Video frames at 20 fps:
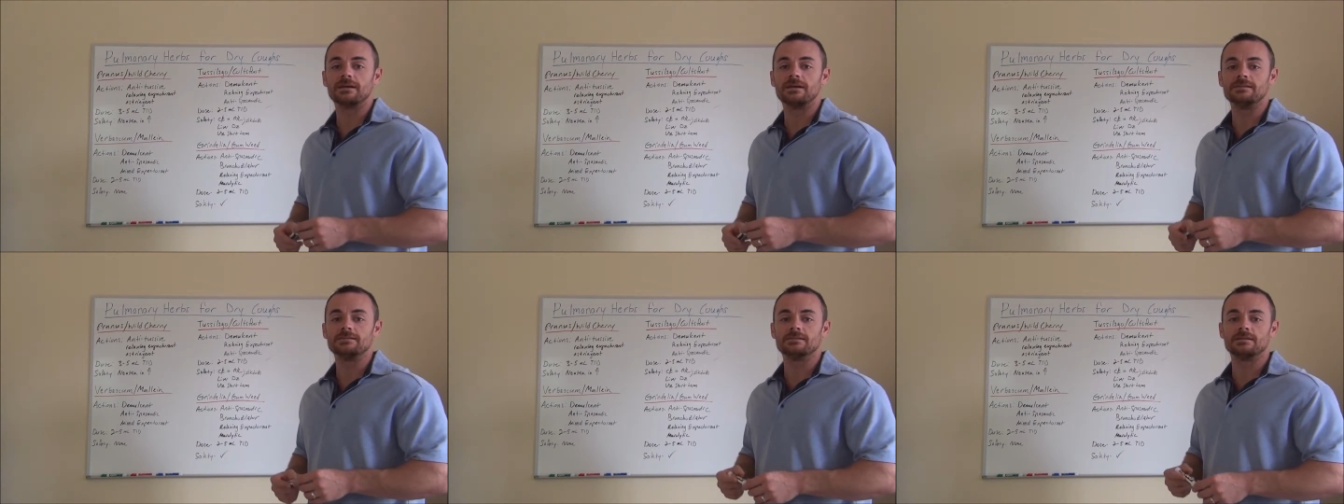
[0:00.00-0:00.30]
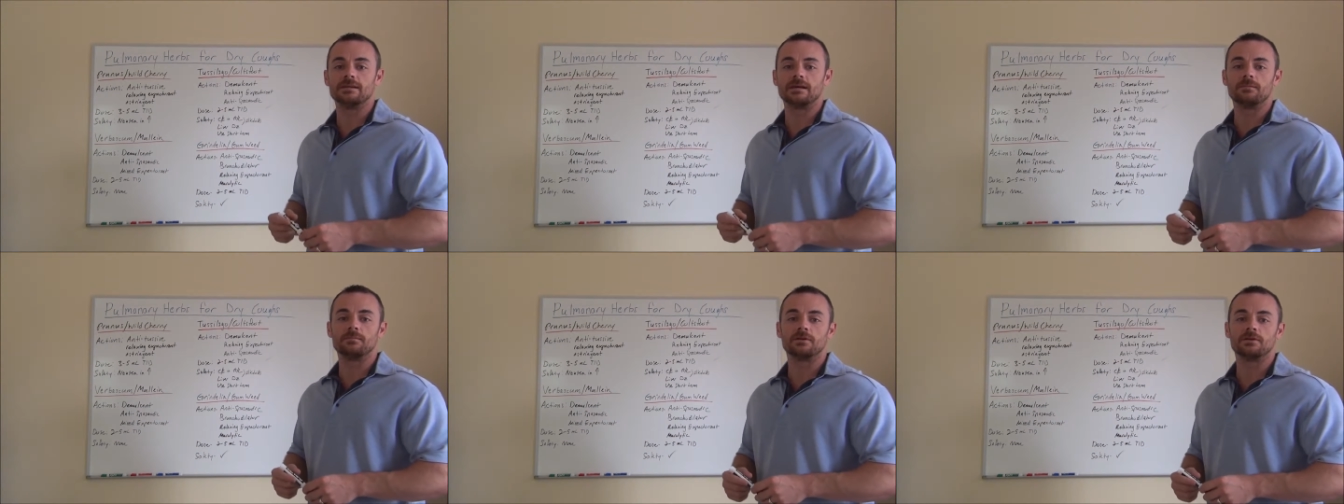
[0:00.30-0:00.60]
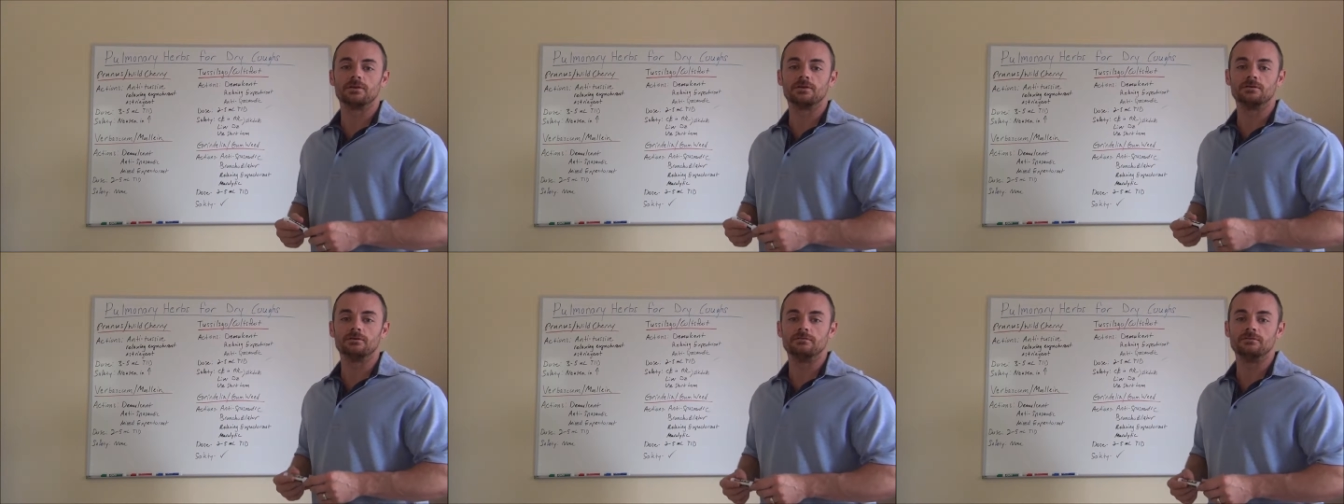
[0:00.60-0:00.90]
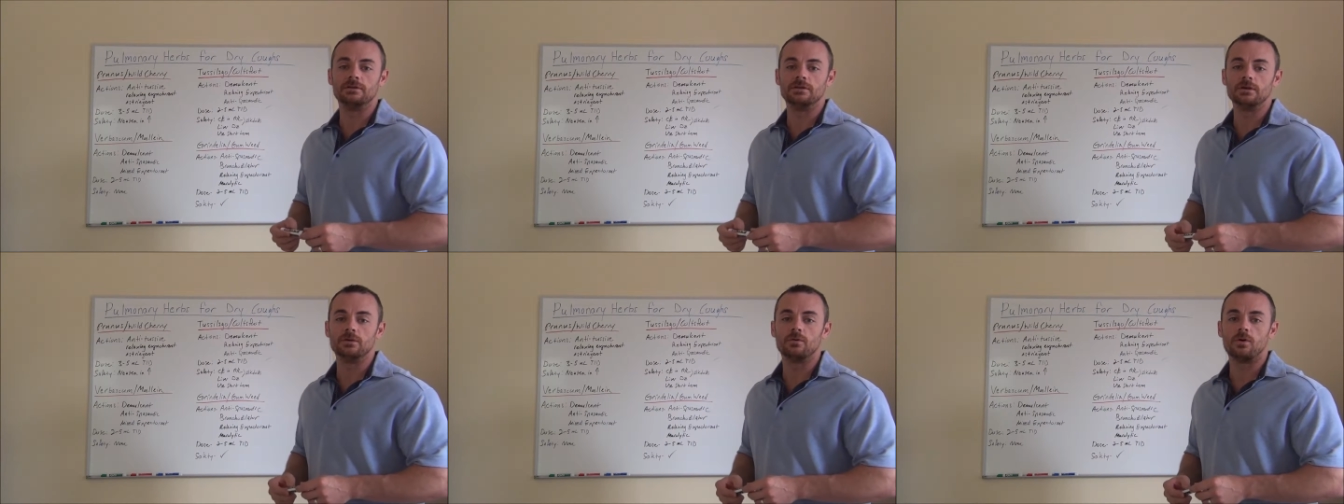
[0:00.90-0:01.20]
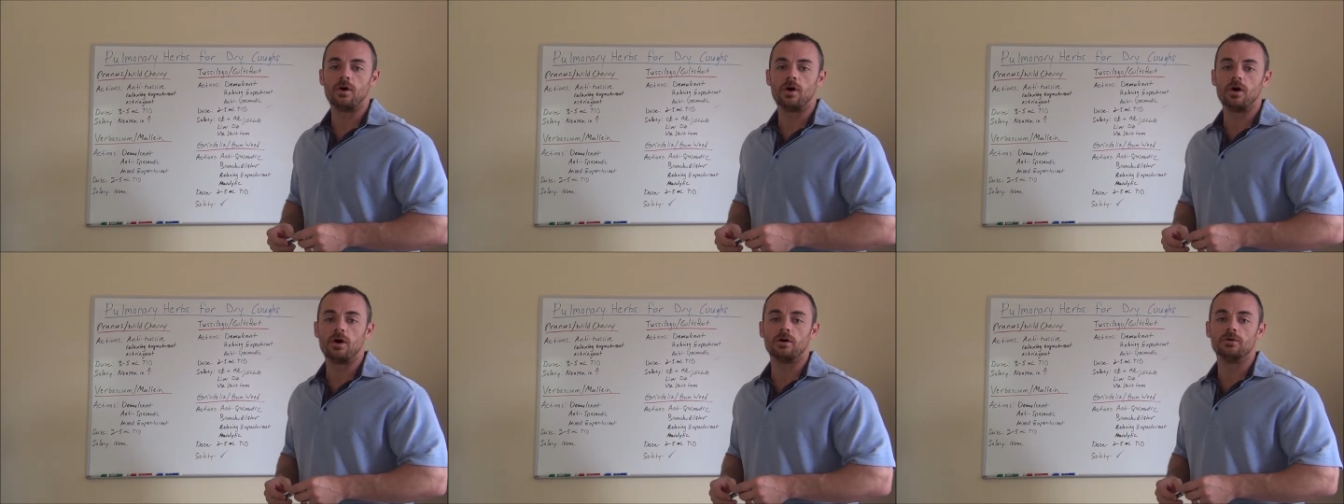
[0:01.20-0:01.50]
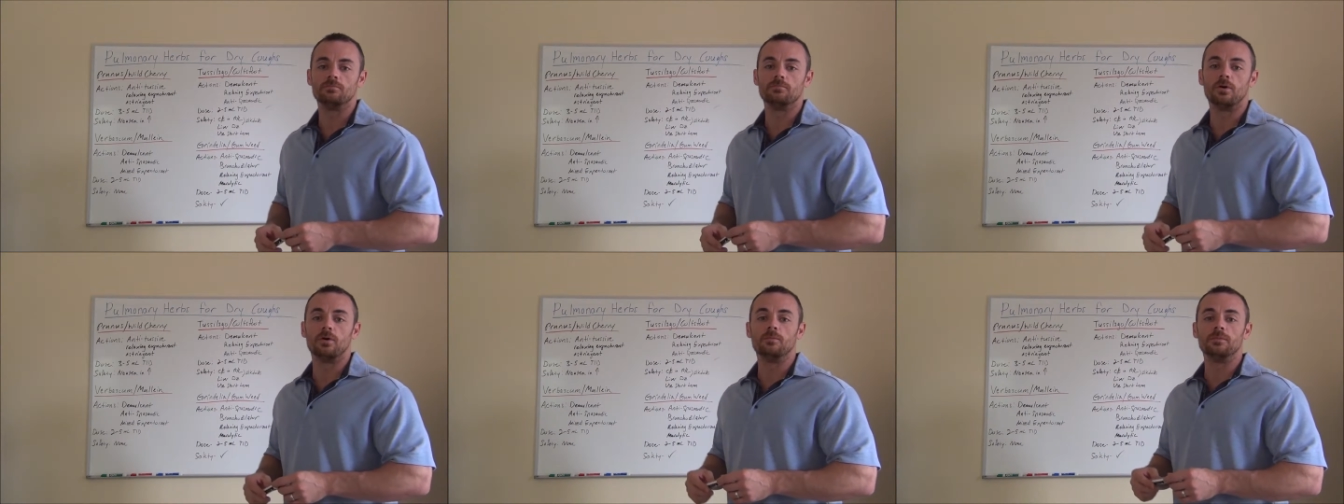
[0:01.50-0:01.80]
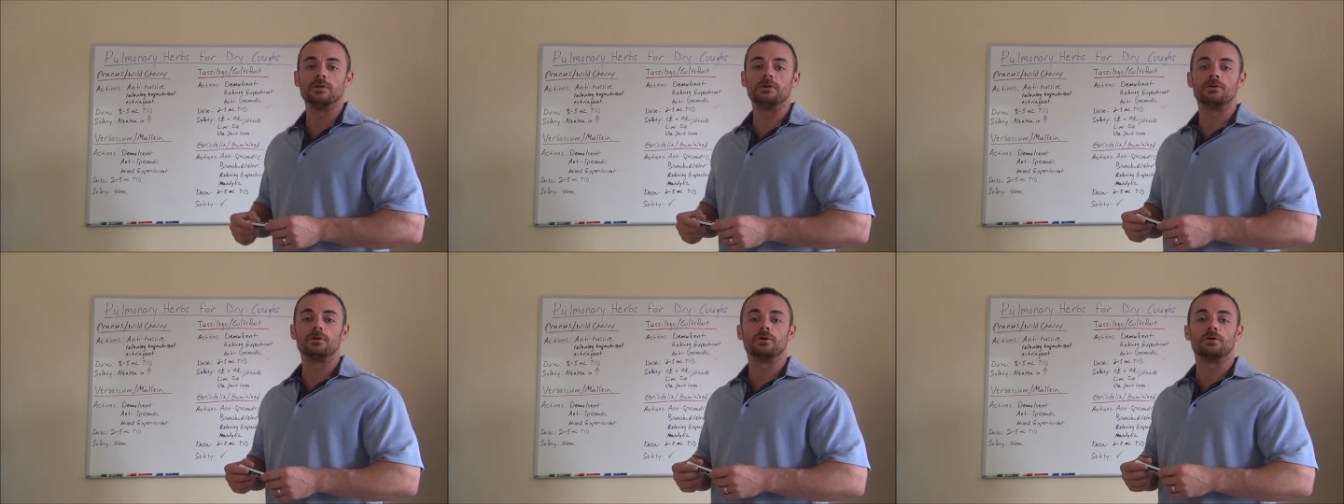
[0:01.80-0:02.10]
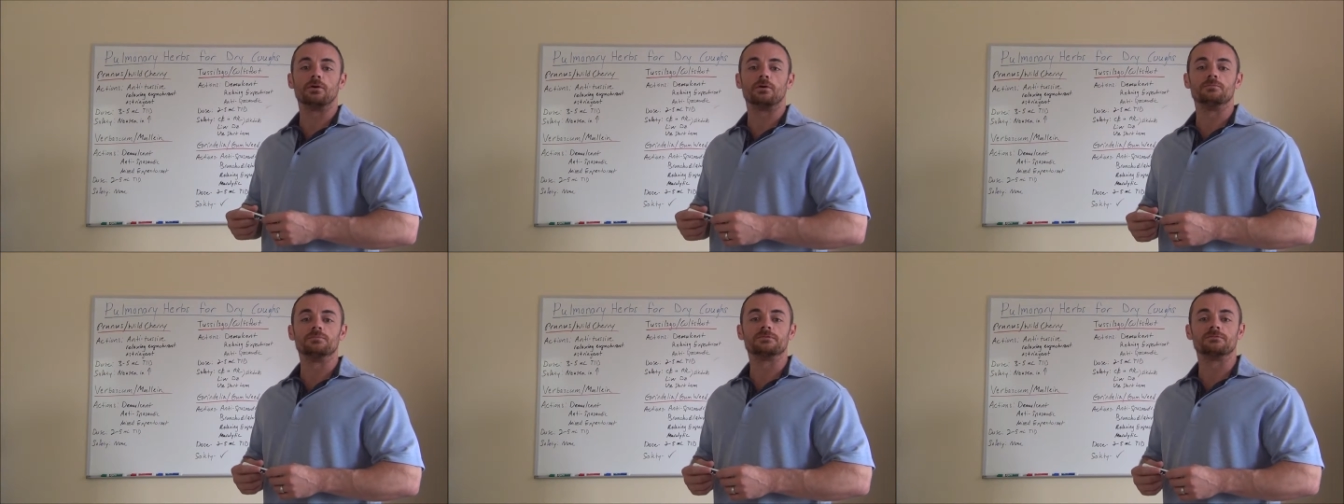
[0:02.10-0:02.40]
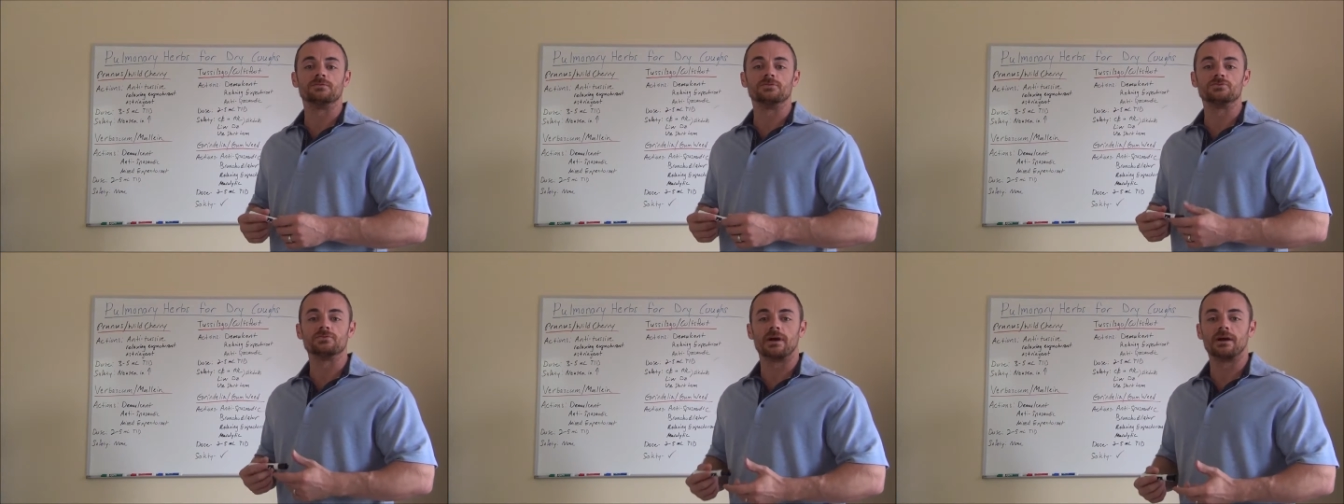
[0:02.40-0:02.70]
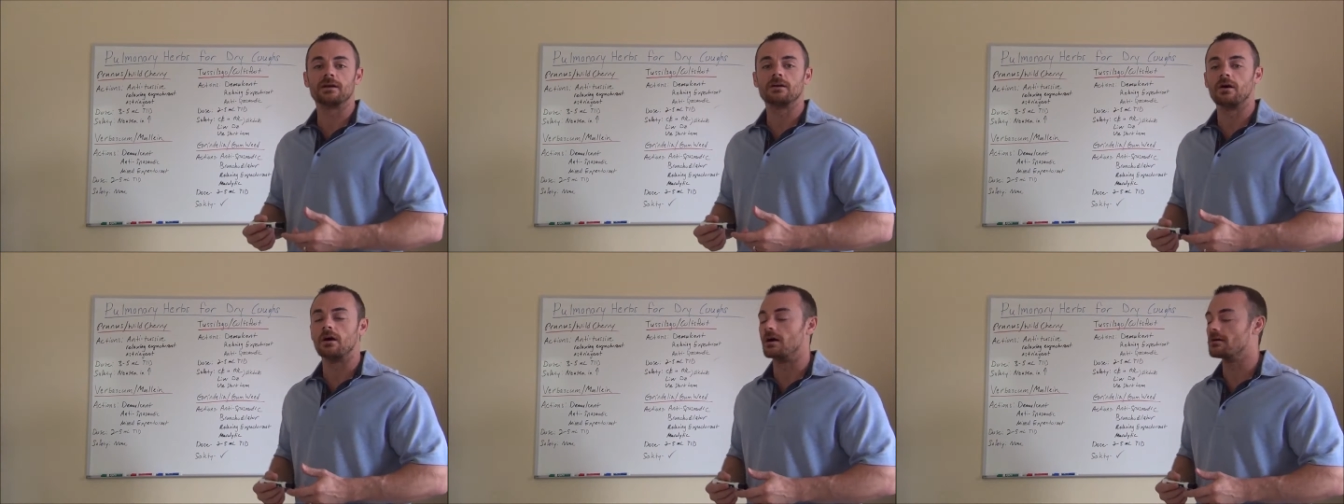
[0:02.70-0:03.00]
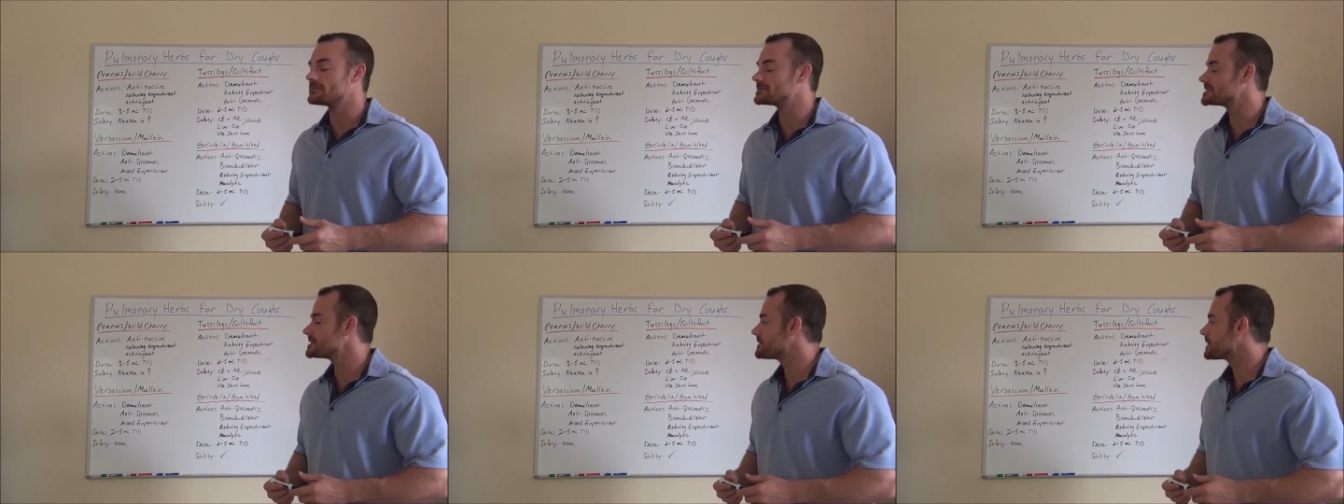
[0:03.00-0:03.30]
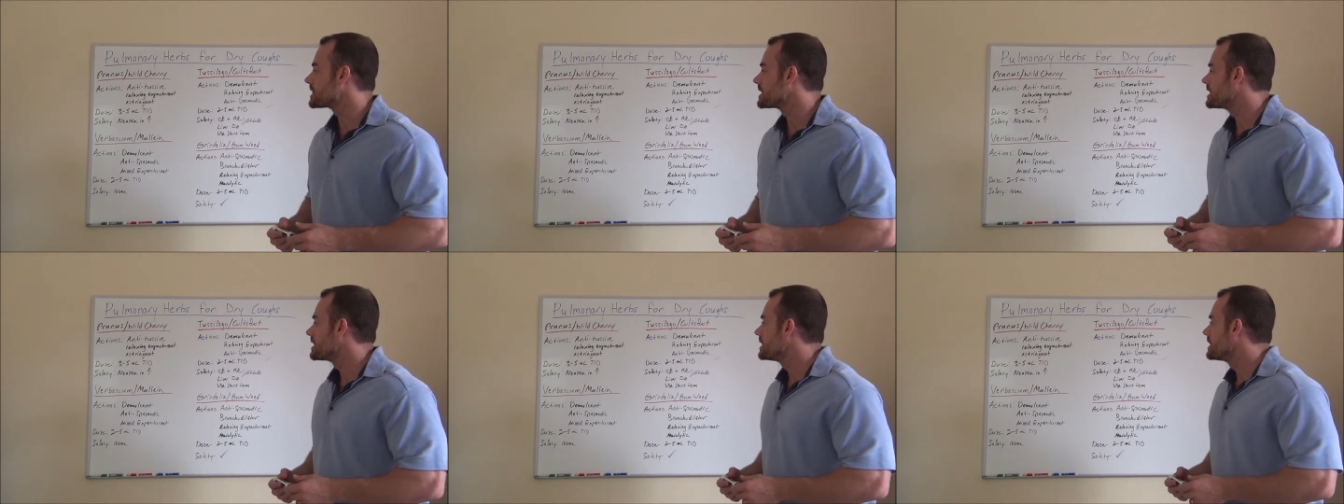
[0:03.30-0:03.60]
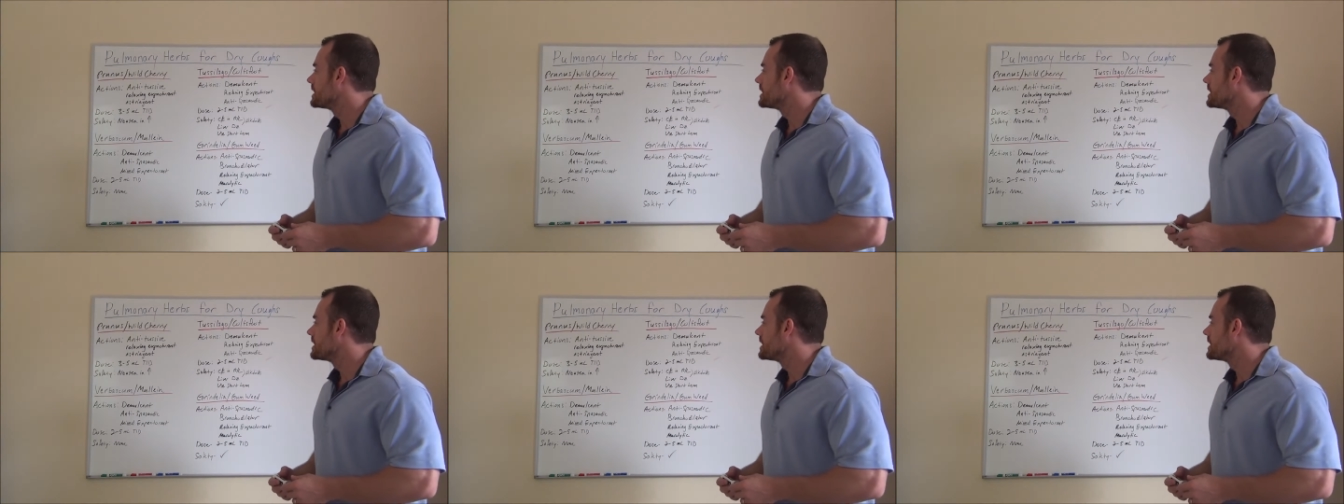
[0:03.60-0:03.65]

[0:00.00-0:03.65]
and today I'm going to do a video on pulmonary herbs for dry coughs.